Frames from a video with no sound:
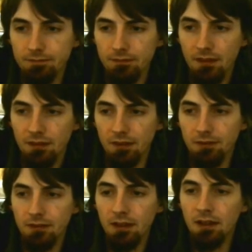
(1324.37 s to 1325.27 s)
So,
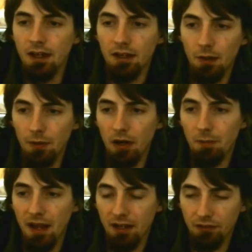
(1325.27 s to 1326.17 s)
and here we are
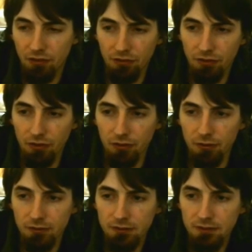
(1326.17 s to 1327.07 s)
back in
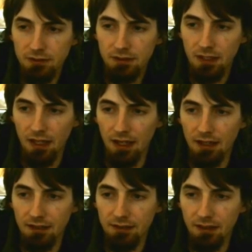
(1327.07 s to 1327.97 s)
Shinjuku.
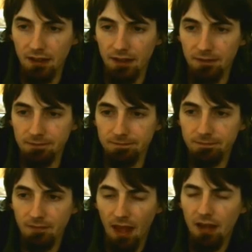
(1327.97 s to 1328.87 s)
And I
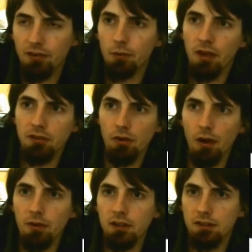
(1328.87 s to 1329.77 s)
actually realized, no, I
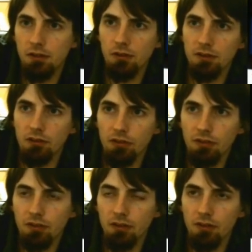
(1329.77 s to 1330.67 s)
want to continue this in just
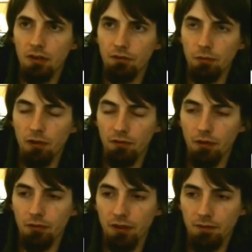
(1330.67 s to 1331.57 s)
a few more
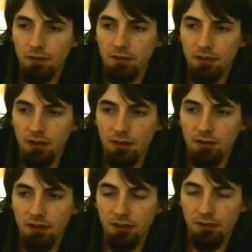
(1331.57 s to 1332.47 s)
photos after this. Yeah, because
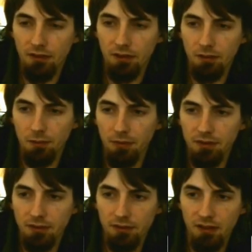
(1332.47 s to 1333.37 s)
that's a good place
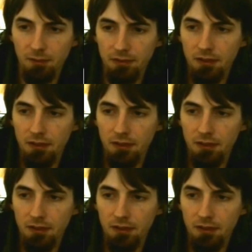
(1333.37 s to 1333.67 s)
to stop it.